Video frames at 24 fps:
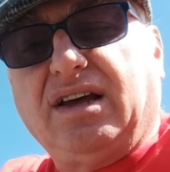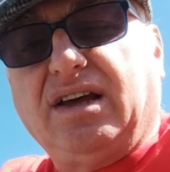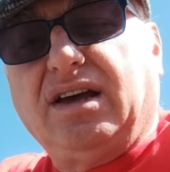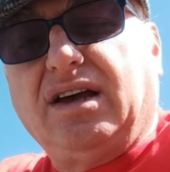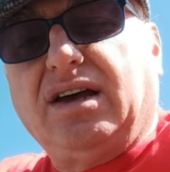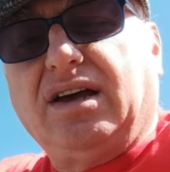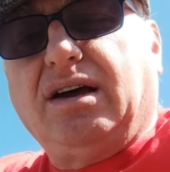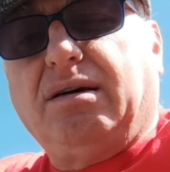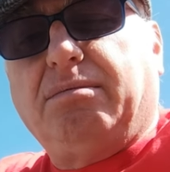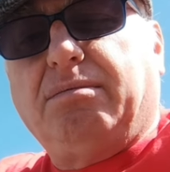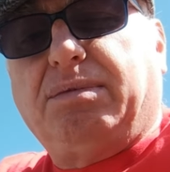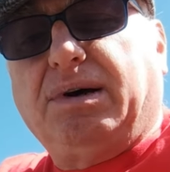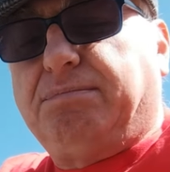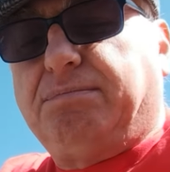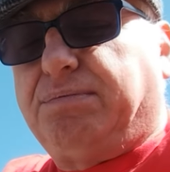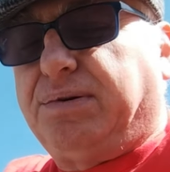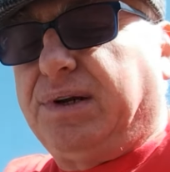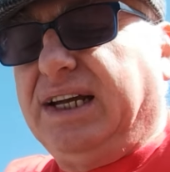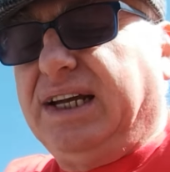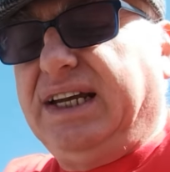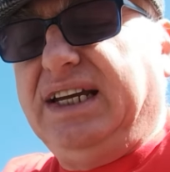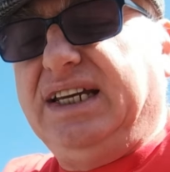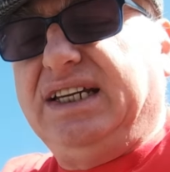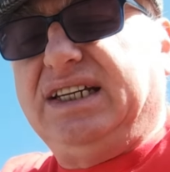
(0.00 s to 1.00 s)
But
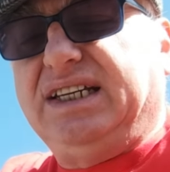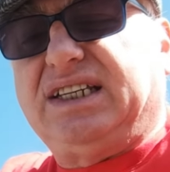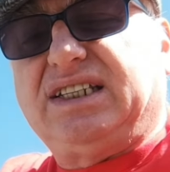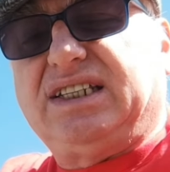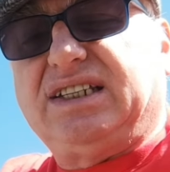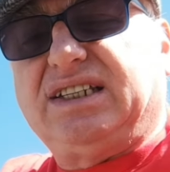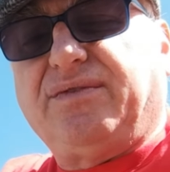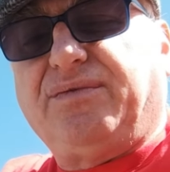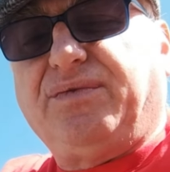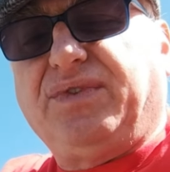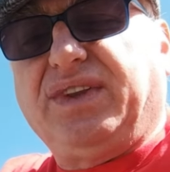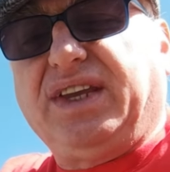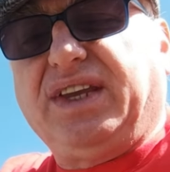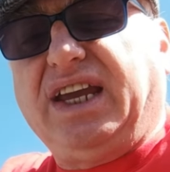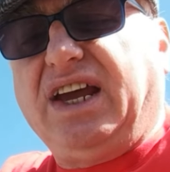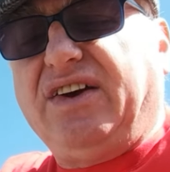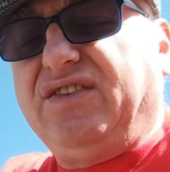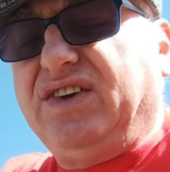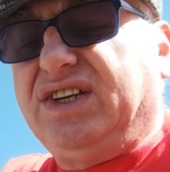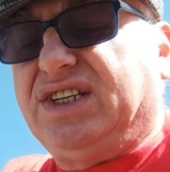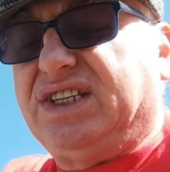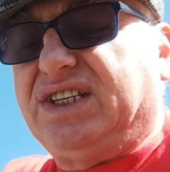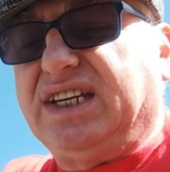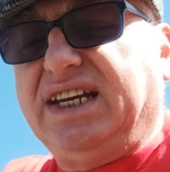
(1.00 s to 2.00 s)
please, you ever
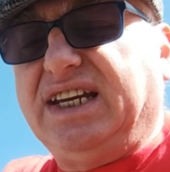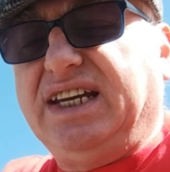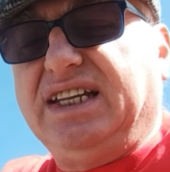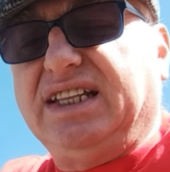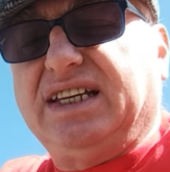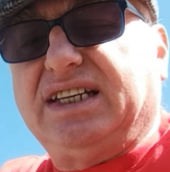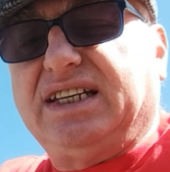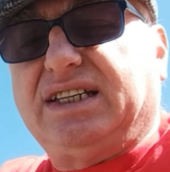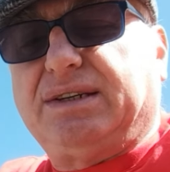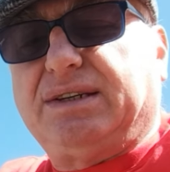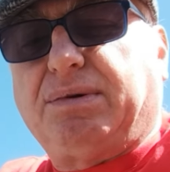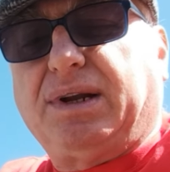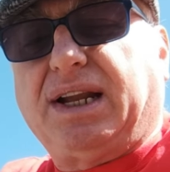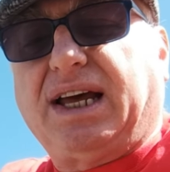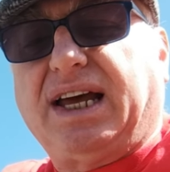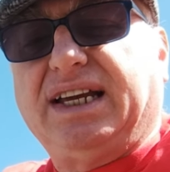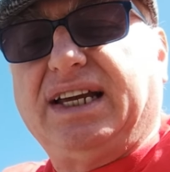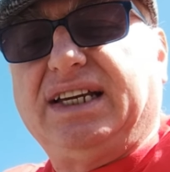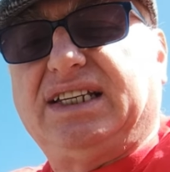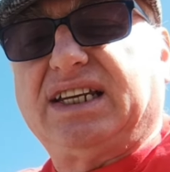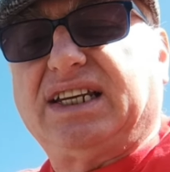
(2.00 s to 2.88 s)
see this place,